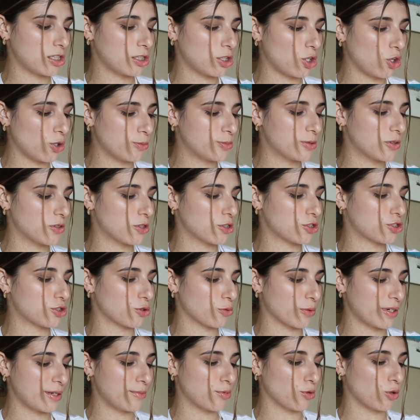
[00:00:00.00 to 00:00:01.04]
lobes of the
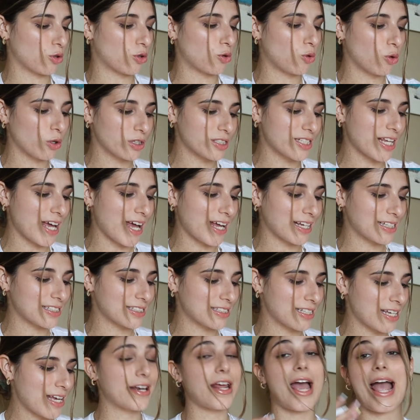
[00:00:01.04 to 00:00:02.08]
cerebral
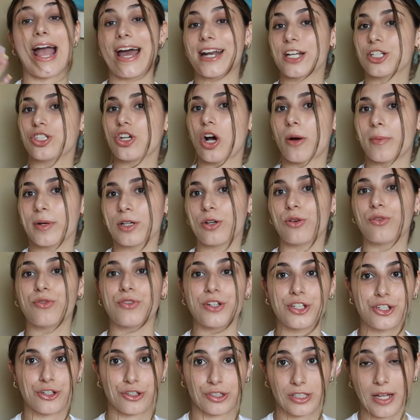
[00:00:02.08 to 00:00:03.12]
cortex, and anatomical
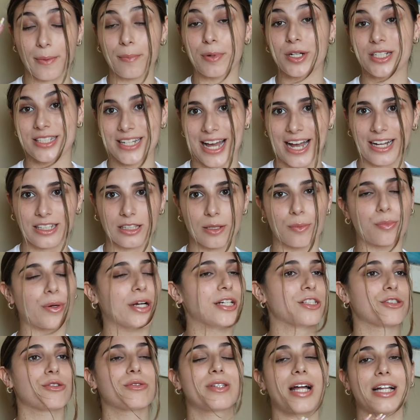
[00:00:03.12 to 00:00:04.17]
features features that protect the
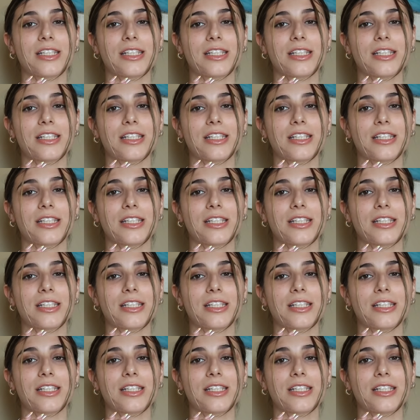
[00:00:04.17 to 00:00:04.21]
brain. So